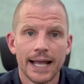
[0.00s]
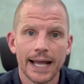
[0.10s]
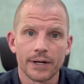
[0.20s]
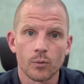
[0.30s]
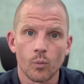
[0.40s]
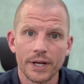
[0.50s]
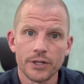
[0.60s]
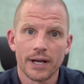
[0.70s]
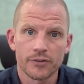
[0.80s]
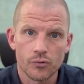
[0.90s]
And when you
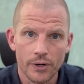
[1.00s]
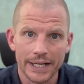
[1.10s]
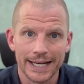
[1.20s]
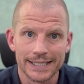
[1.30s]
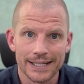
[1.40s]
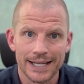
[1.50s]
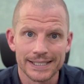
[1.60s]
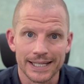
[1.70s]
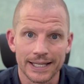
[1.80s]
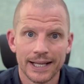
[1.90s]
have chronic
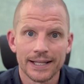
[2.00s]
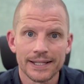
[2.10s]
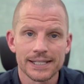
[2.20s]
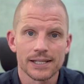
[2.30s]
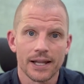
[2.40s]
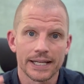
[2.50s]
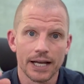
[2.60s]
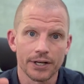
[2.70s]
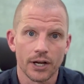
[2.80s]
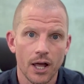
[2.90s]
anxiety, this is like
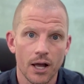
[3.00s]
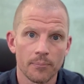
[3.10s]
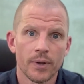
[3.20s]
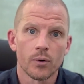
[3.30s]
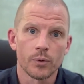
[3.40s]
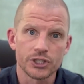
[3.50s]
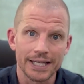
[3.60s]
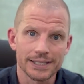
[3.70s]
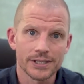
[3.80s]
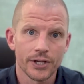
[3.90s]
an alarm which
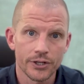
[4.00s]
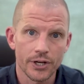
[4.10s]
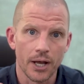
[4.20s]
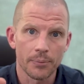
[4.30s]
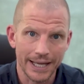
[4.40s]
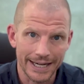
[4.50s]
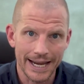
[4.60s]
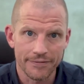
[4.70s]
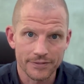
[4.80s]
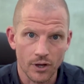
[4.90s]
gets turned up and
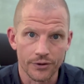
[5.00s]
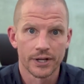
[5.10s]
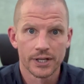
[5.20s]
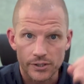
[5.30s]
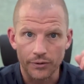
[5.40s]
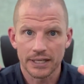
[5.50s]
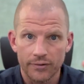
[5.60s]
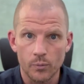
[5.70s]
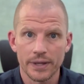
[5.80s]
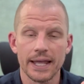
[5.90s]
left on. So
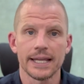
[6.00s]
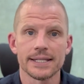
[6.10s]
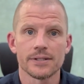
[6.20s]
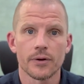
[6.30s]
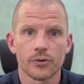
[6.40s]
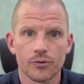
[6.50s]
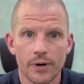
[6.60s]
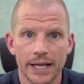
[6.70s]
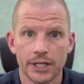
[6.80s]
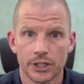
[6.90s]
even when there is no
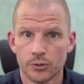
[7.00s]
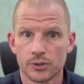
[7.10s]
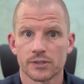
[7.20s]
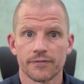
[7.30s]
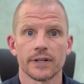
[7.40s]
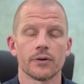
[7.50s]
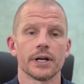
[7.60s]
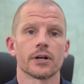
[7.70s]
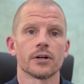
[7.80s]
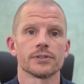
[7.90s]
threat. You just feel in a
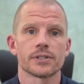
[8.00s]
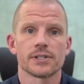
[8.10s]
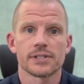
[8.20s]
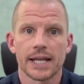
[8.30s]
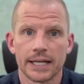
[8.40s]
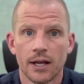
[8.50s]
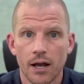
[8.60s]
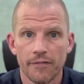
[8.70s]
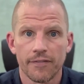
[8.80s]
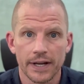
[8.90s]
constant state
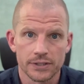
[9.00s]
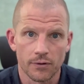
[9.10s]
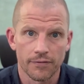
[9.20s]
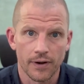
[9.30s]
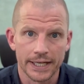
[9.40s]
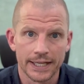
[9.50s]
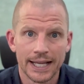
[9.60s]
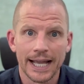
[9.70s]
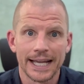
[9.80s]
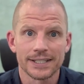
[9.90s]
of fight or flight.
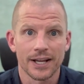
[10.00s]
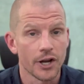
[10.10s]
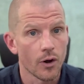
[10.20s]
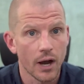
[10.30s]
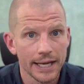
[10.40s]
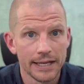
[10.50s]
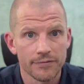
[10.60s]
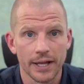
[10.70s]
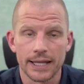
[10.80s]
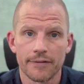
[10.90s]
And I know I lived
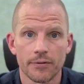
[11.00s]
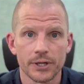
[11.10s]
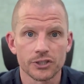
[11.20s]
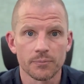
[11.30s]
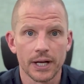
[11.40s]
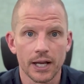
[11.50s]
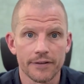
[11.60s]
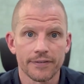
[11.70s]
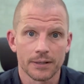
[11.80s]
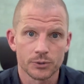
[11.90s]
like that for much of my life,
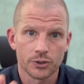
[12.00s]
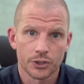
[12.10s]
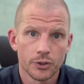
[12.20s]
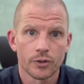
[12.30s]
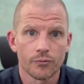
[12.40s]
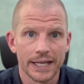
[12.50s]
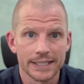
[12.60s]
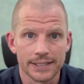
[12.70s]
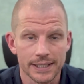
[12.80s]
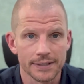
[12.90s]
and I'm sure you can relate
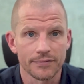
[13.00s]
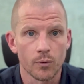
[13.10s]
to this if you're